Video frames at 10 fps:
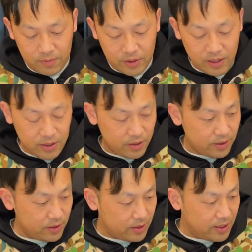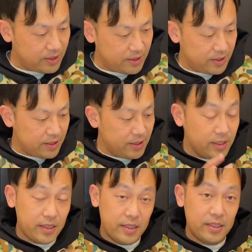But yeah, like seeing
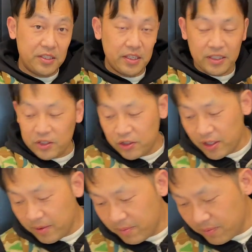this taking shape